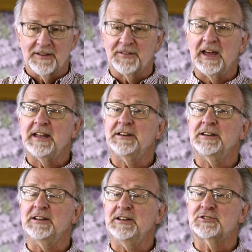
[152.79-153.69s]
Then
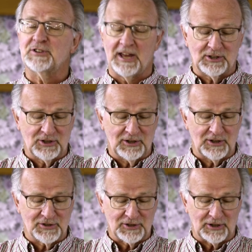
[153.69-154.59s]
he said to
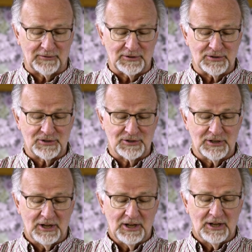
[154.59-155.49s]
his servants,
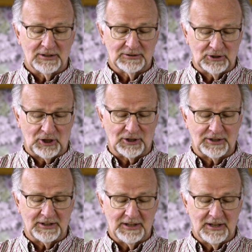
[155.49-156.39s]

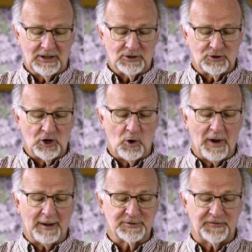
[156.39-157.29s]
"Look,
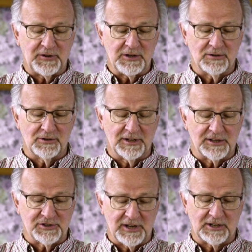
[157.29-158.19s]
Joab's field
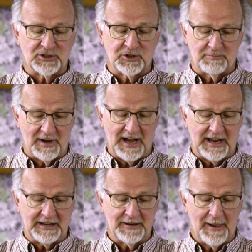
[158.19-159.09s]
is next to
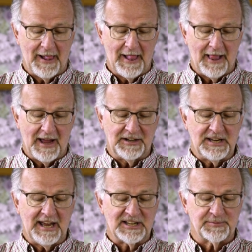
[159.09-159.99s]
mine, and
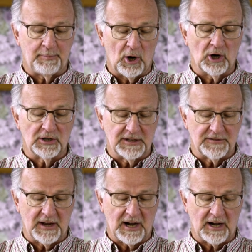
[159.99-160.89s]
he has barley
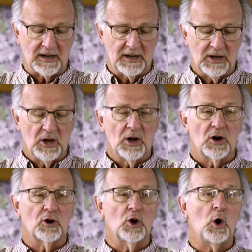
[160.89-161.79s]
there.
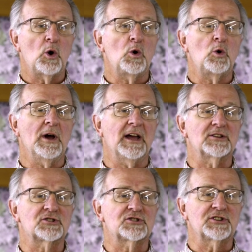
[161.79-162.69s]
Go
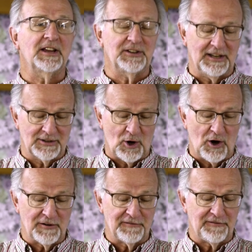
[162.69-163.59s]
and set it
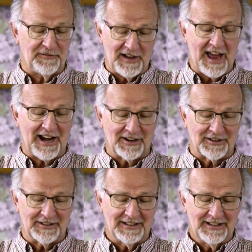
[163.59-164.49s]
on fire."